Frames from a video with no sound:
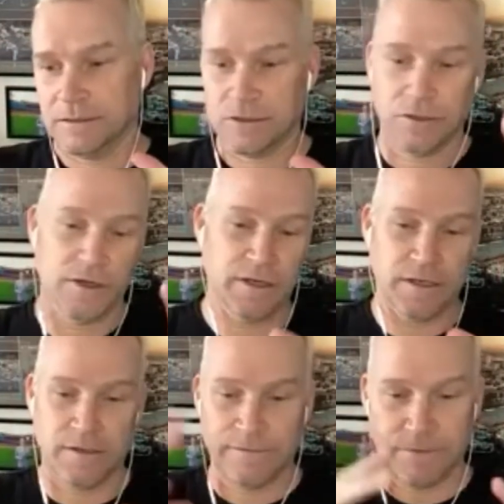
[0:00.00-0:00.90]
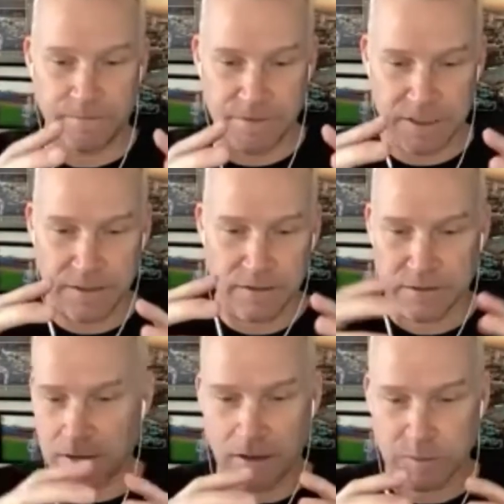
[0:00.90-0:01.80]
turn it into
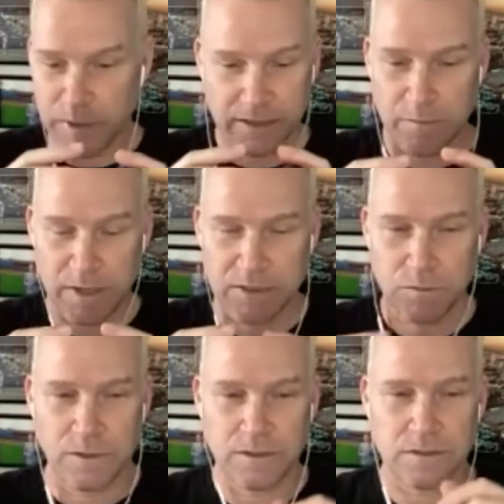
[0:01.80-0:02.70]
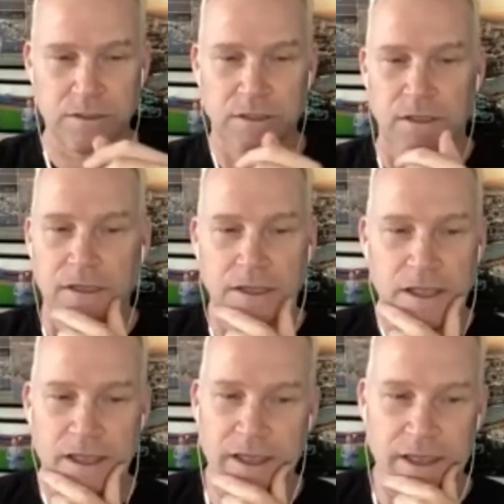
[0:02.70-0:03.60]
15 songs. Pick the best ones.
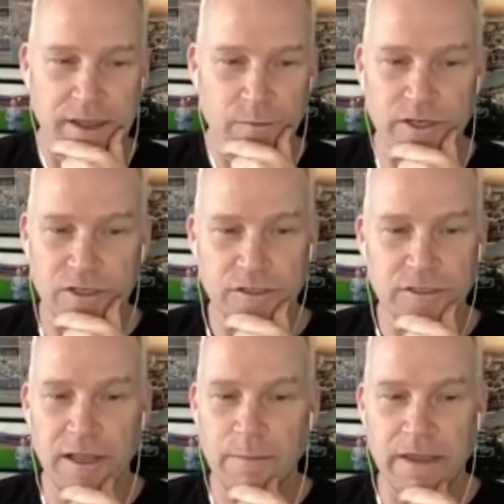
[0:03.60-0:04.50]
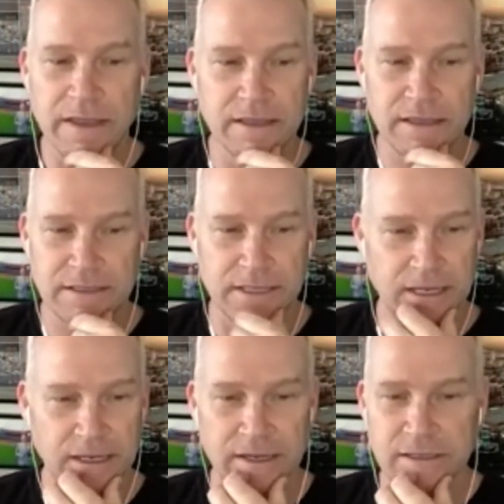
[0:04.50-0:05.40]
And we just kept making these
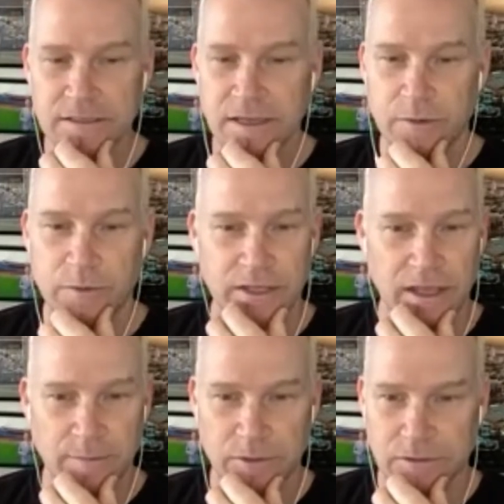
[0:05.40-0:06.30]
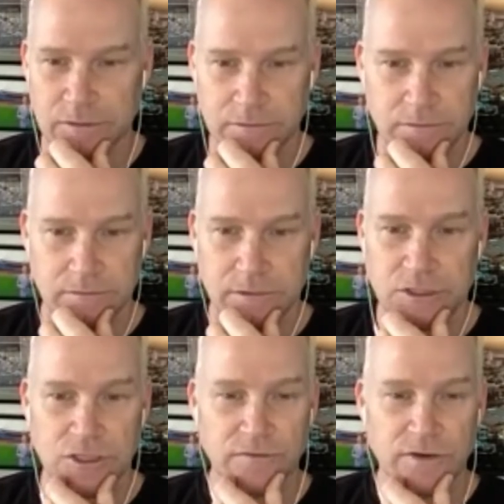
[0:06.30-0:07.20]
deadlines, and we kept
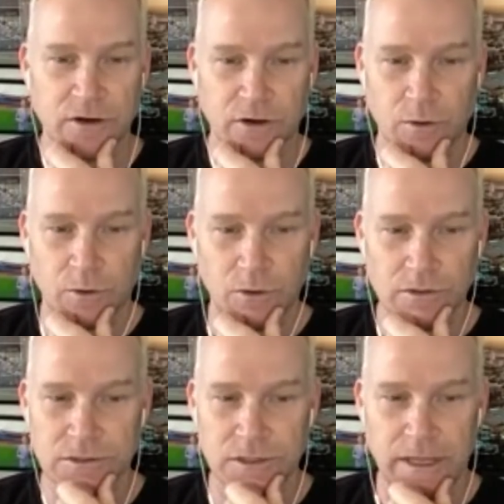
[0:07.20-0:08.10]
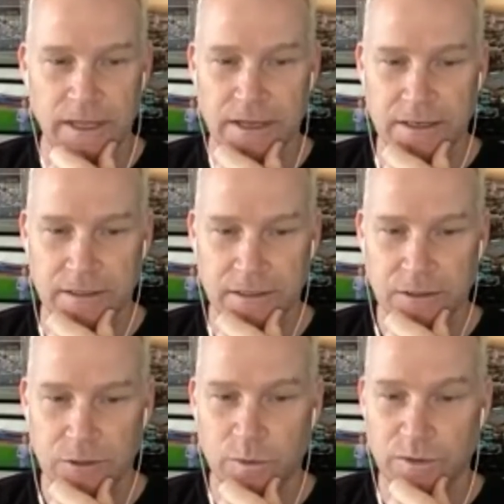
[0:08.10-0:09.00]
achieving our goals and
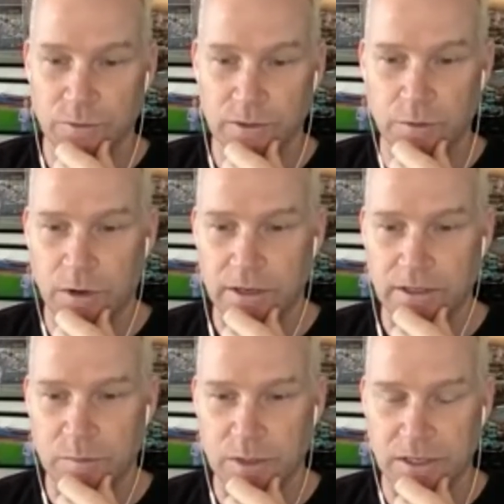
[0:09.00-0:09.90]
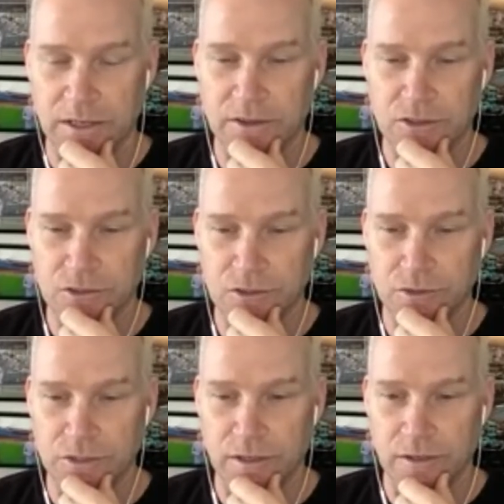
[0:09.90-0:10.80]
we really wanted to be in the
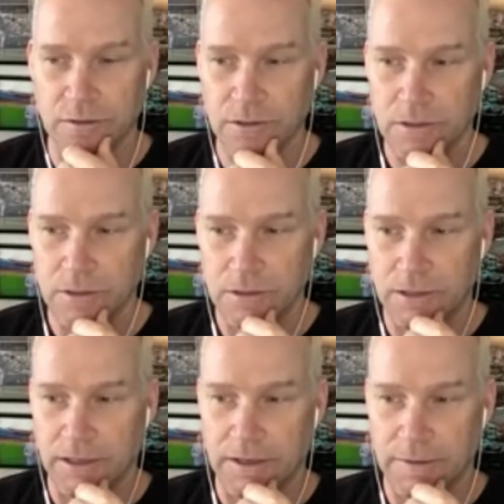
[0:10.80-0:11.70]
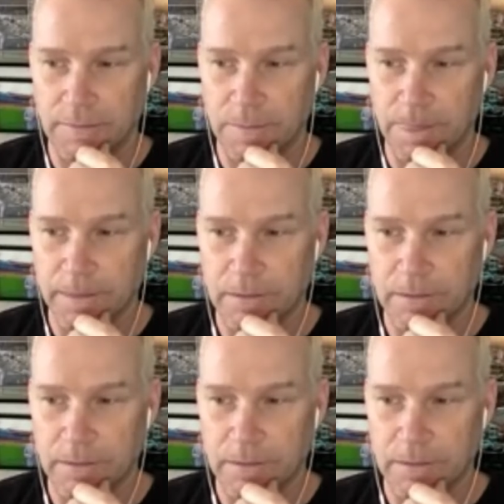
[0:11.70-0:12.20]
studio um,